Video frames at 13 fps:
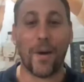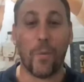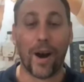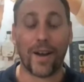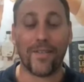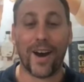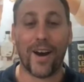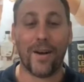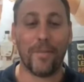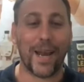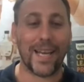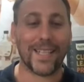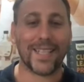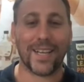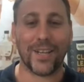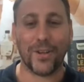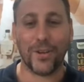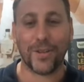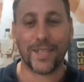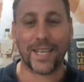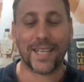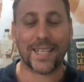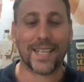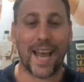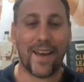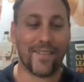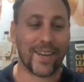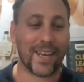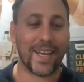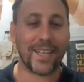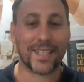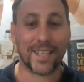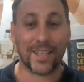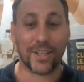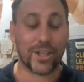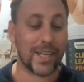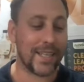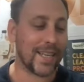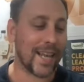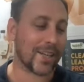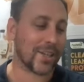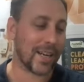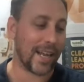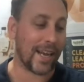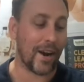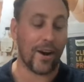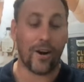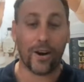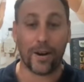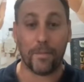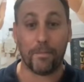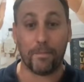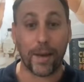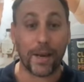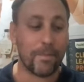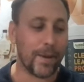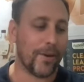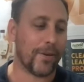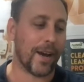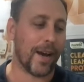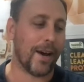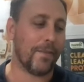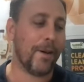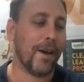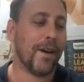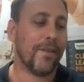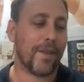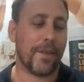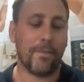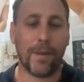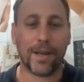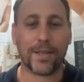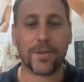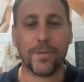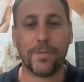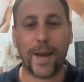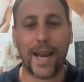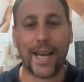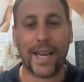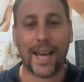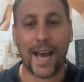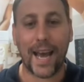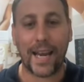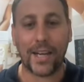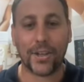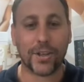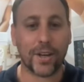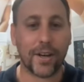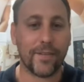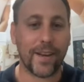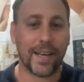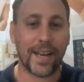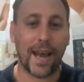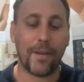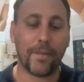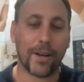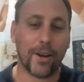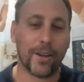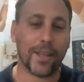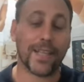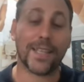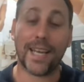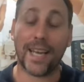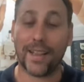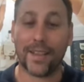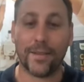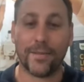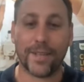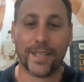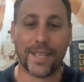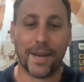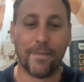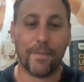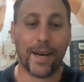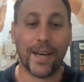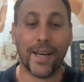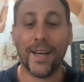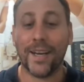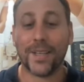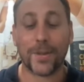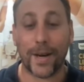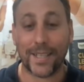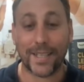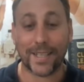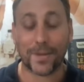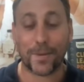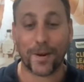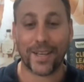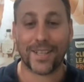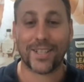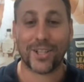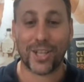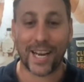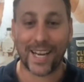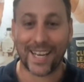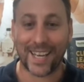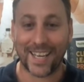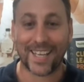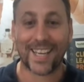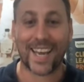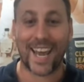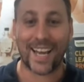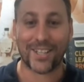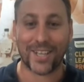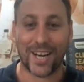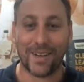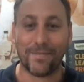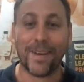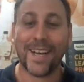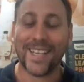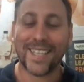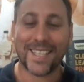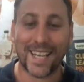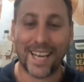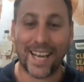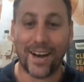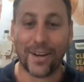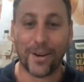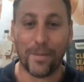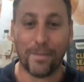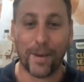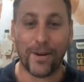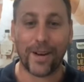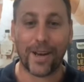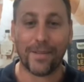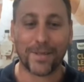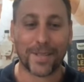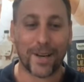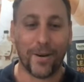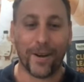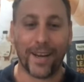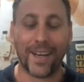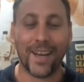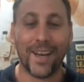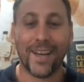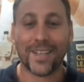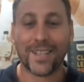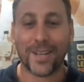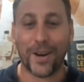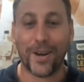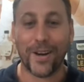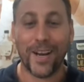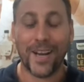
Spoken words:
one of our amazing Nuzest advocates, and she's actually on a big build up for the Muscle Mania Asia event happening on the 10th of December. So I just wanted to check in, catch up, see how your build up's going. So